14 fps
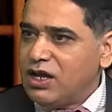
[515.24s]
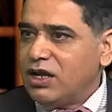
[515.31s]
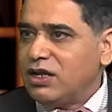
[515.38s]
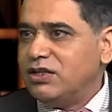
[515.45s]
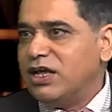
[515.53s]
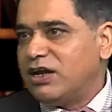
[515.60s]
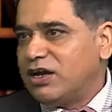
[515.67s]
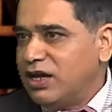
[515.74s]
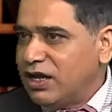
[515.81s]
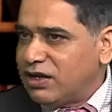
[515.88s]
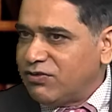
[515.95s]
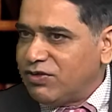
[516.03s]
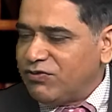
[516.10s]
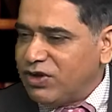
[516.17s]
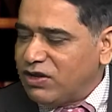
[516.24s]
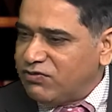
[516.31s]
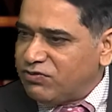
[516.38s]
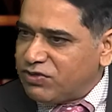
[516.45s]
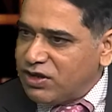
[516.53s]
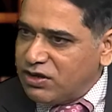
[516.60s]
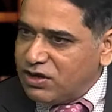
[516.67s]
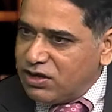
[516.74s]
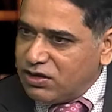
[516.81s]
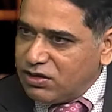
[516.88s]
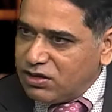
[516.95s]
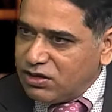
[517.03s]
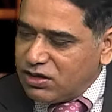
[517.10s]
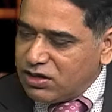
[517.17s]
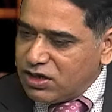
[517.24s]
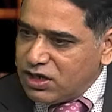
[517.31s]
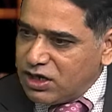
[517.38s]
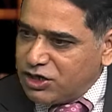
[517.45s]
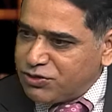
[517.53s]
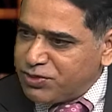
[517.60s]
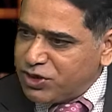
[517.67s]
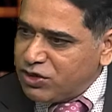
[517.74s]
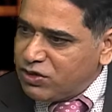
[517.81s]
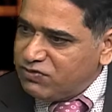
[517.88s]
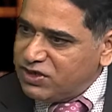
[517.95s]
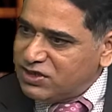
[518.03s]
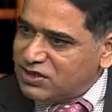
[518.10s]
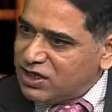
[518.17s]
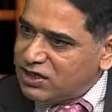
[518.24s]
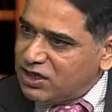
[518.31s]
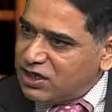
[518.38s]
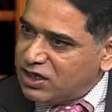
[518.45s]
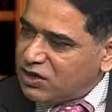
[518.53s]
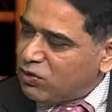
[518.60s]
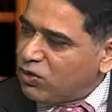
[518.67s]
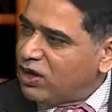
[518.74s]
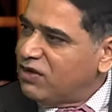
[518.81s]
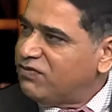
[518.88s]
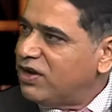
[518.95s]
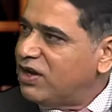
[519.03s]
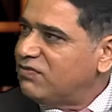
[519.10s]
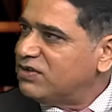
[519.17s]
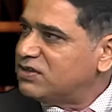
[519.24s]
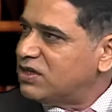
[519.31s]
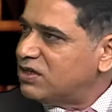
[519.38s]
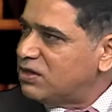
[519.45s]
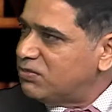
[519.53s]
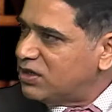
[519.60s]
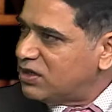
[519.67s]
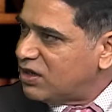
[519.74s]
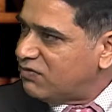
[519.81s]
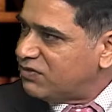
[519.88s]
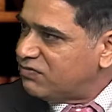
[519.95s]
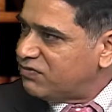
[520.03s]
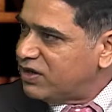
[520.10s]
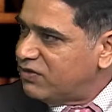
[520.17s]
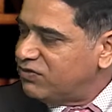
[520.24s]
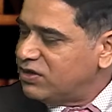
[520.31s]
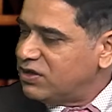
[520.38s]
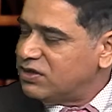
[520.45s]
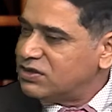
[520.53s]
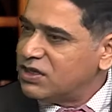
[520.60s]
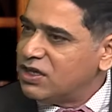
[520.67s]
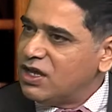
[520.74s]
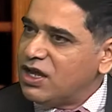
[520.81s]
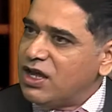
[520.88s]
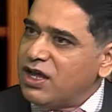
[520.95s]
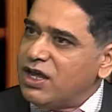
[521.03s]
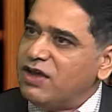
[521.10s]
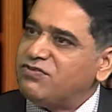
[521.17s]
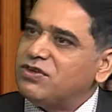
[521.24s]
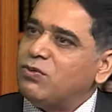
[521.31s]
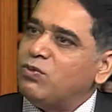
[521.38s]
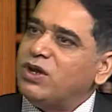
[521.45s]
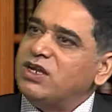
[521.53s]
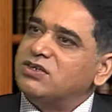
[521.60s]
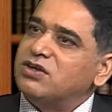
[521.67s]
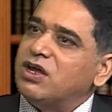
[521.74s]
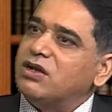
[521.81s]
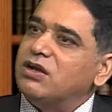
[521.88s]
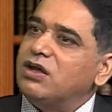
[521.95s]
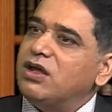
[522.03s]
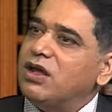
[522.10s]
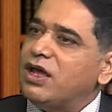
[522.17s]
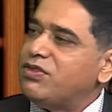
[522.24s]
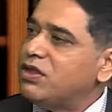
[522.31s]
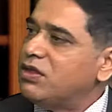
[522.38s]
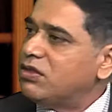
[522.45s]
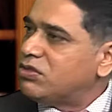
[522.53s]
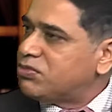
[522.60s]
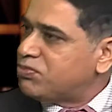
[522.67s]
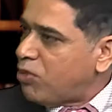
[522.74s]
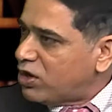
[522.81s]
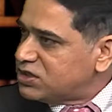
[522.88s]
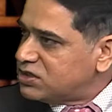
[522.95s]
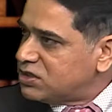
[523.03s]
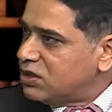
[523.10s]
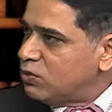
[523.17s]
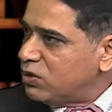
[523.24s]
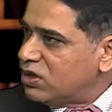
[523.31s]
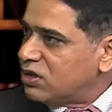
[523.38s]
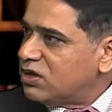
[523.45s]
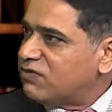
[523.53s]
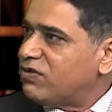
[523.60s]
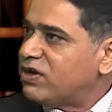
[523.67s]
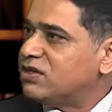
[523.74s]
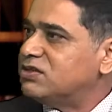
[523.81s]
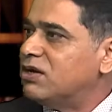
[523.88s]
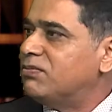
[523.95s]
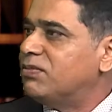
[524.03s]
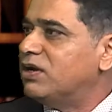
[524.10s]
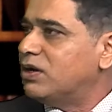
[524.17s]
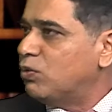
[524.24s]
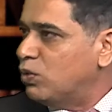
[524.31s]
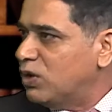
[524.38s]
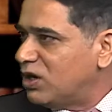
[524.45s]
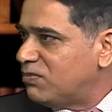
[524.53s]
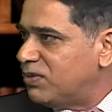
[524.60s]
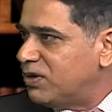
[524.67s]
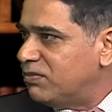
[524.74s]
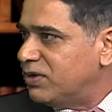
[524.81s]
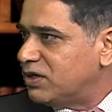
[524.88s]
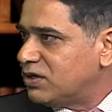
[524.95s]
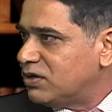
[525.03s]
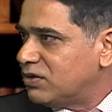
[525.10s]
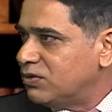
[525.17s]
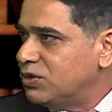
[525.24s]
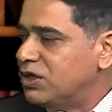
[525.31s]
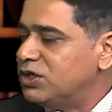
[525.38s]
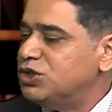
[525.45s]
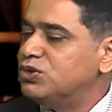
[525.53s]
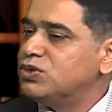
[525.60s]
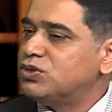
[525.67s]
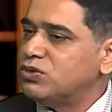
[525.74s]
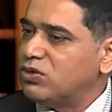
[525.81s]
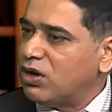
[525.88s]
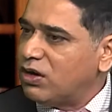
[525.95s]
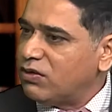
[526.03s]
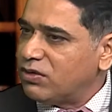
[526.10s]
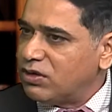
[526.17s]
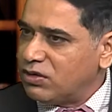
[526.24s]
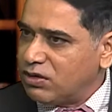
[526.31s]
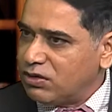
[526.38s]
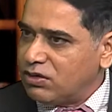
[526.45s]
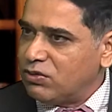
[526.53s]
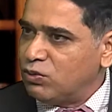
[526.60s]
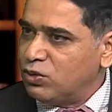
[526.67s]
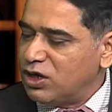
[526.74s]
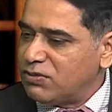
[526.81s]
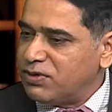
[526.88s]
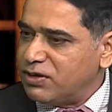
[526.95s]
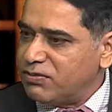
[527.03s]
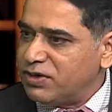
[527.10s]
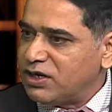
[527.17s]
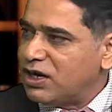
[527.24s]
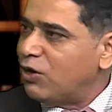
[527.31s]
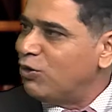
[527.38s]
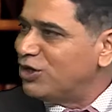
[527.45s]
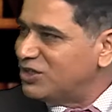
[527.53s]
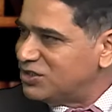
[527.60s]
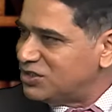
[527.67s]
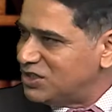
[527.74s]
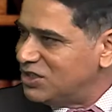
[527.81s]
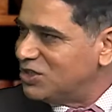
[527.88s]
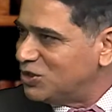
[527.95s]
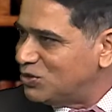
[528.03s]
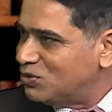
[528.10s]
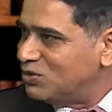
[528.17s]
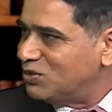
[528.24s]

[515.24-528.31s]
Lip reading: then again, in an entrepreneur visa, they can qualify for settlement after 5 years. If someone is on as a sponsored worker, for example, on a work permit, it used to call work permit, now it is Tier 2.